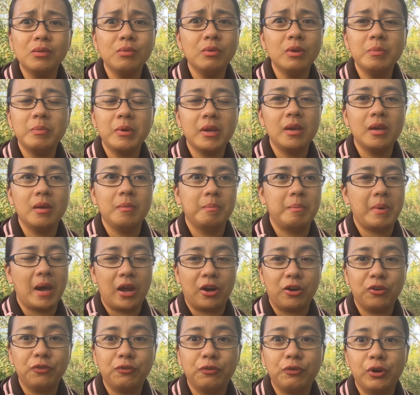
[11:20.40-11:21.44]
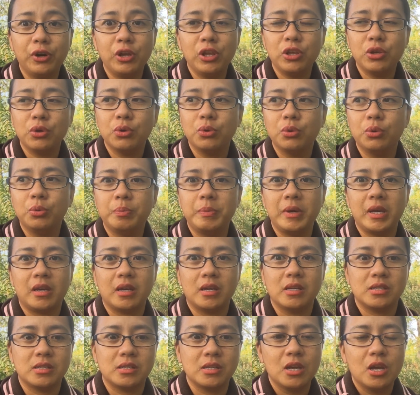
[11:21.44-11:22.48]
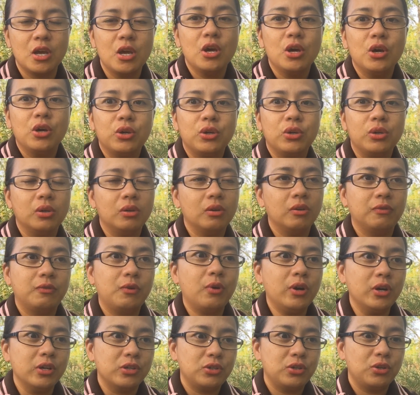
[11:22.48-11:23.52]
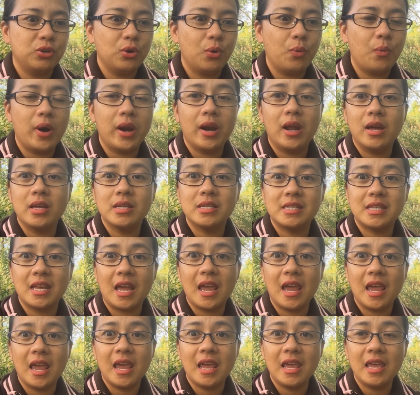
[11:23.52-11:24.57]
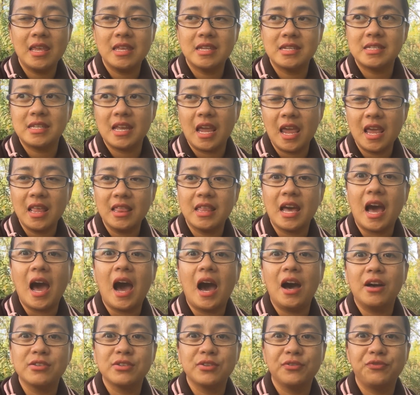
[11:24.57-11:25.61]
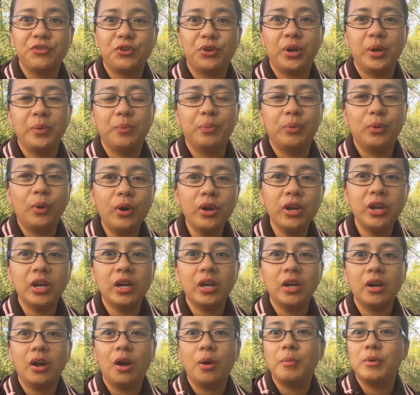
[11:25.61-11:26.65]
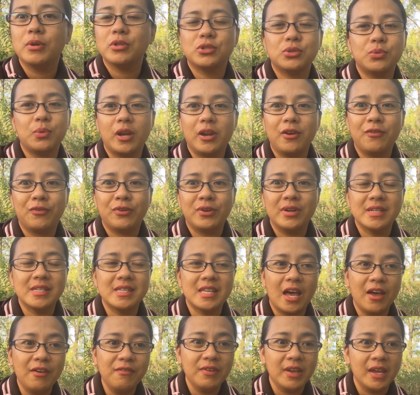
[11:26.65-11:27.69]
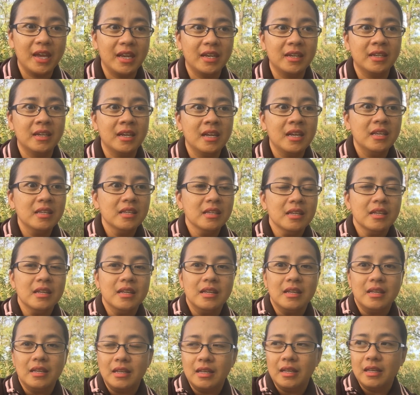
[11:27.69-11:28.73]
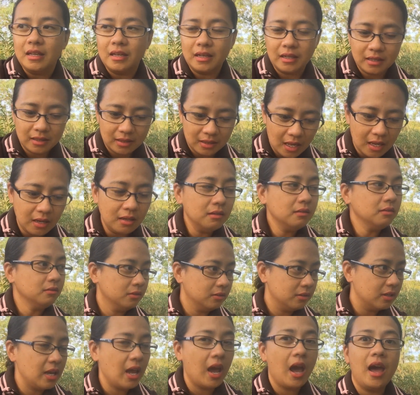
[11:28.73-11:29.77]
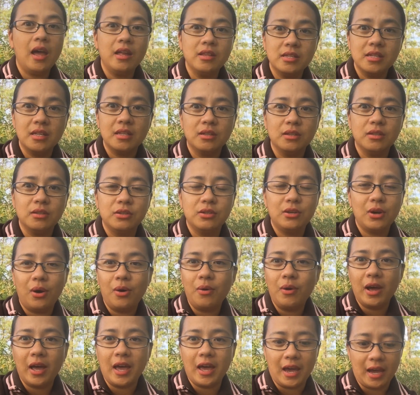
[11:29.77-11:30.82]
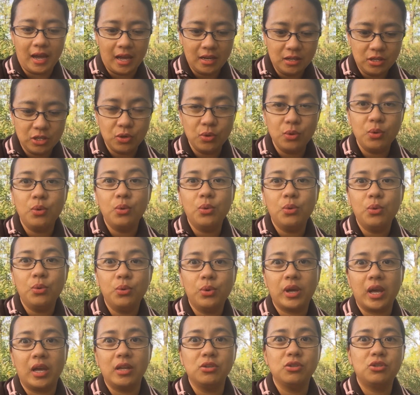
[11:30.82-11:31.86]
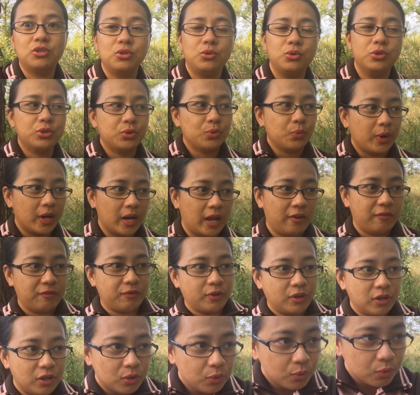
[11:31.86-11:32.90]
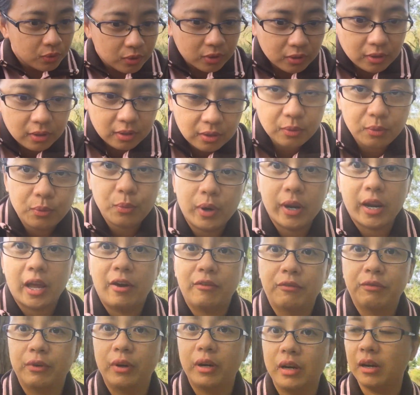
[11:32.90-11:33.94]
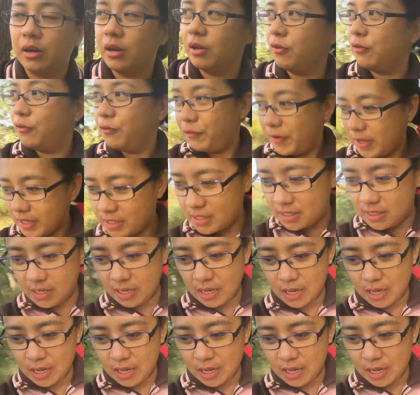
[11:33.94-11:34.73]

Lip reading: be better for you, because of course you don't want to stay in the house of your employer almost 24/7, then yeah, then go ahead. You can choose whatever fits